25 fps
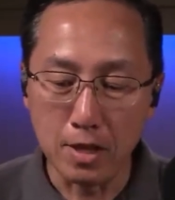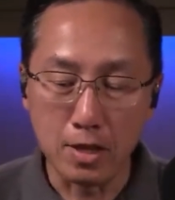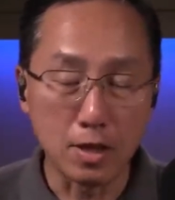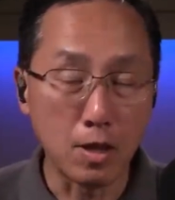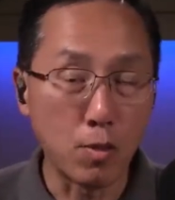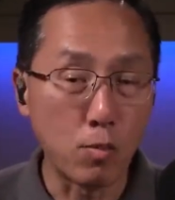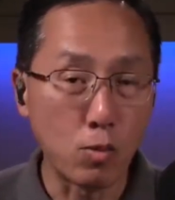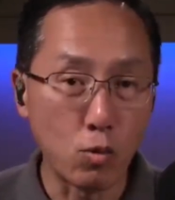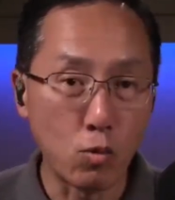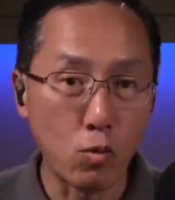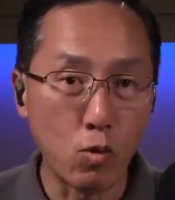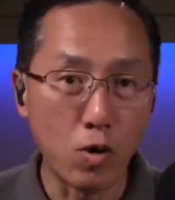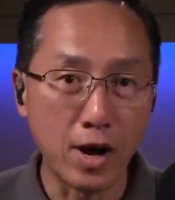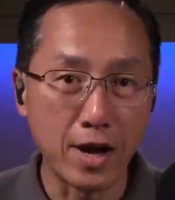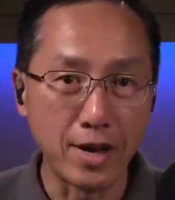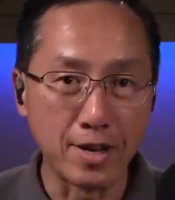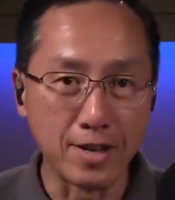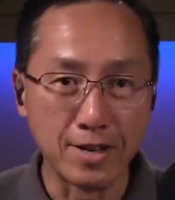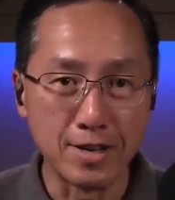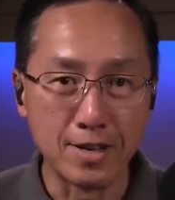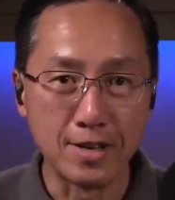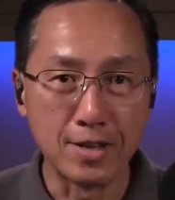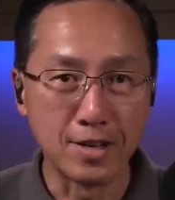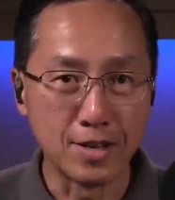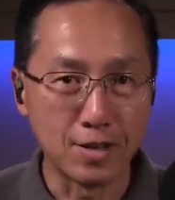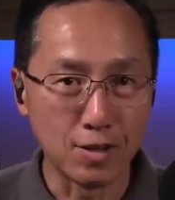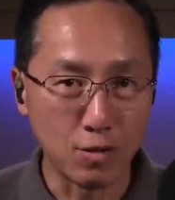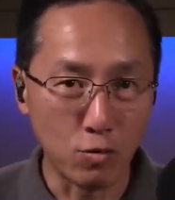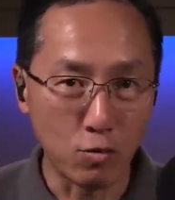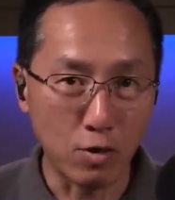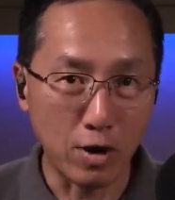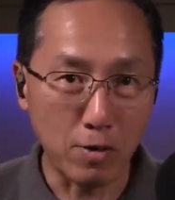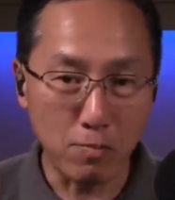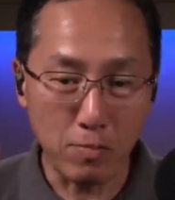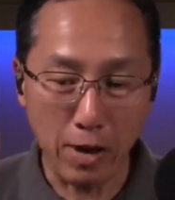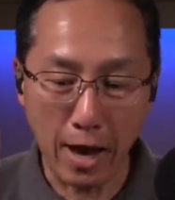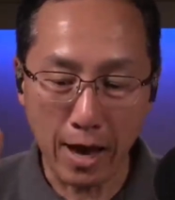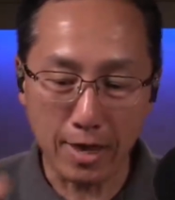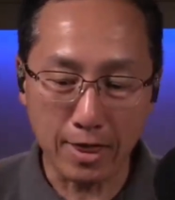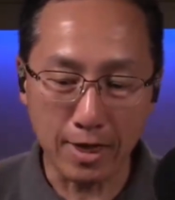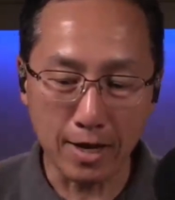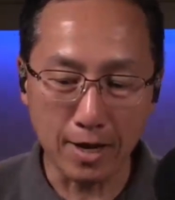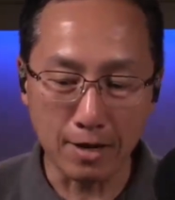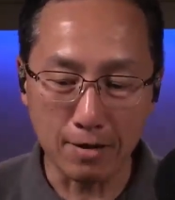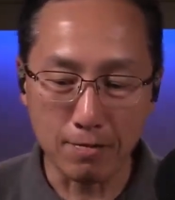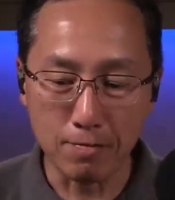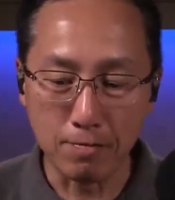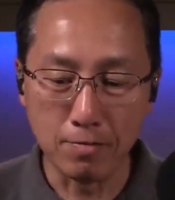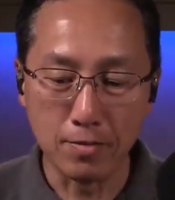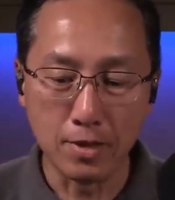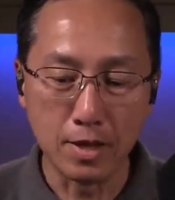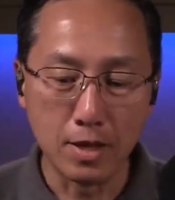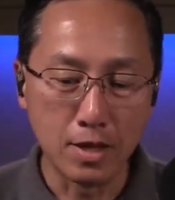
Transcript: Number one, one bad thing.